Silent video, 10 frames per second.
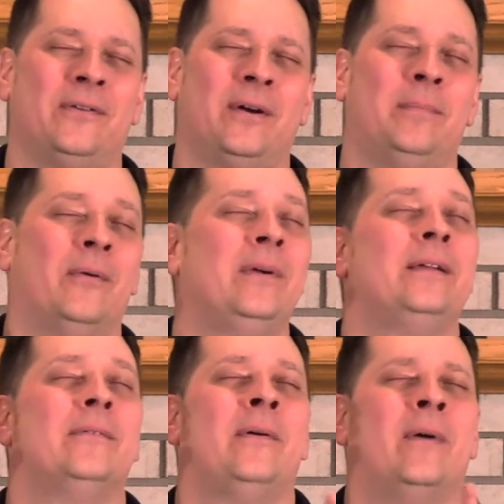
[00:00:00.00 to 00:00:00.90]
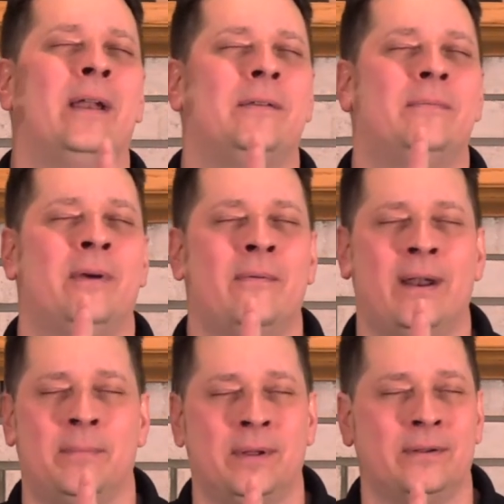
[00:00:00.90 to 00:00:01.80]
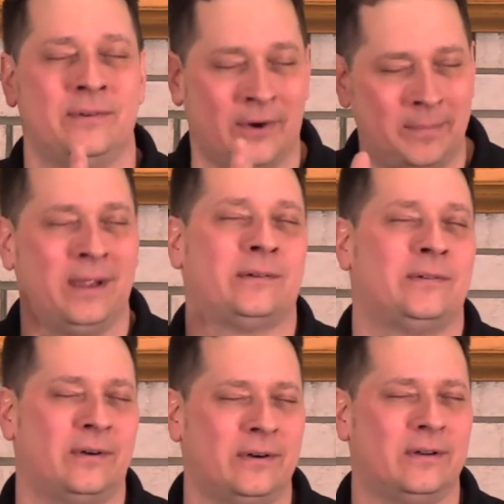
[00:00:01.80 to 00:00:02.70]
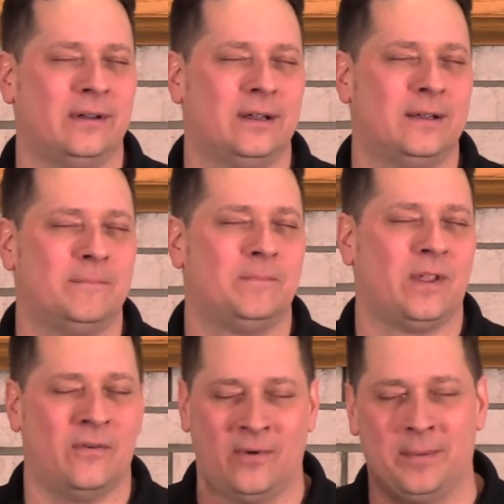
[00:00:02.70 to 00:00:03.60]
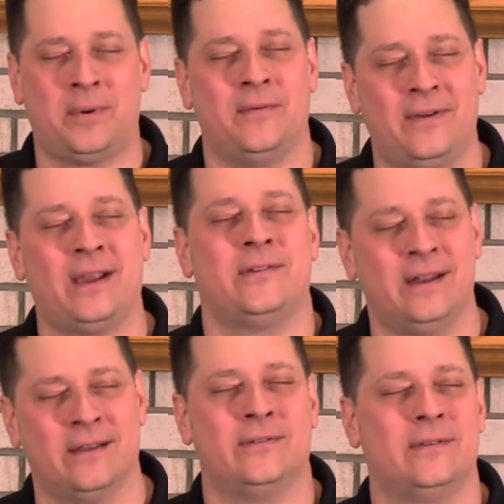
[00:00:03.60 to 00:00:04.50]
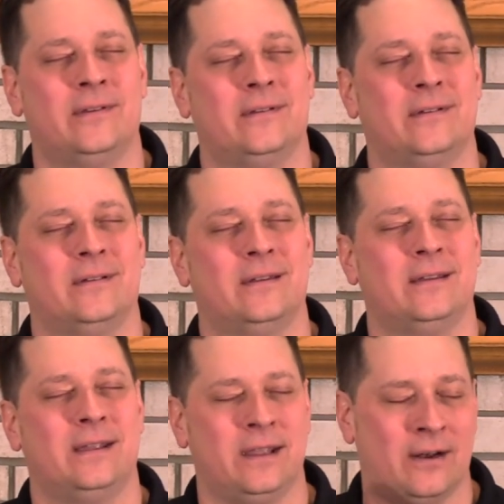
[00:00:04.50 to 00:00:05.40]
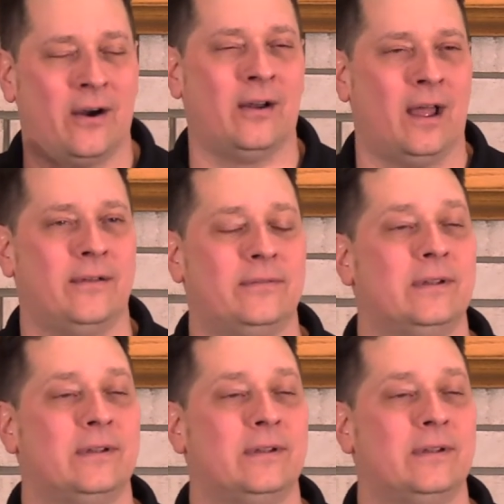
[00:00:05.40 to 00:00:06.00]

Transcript: Lord, but we, we, want to, we want to build your picture of what perfection is in our life.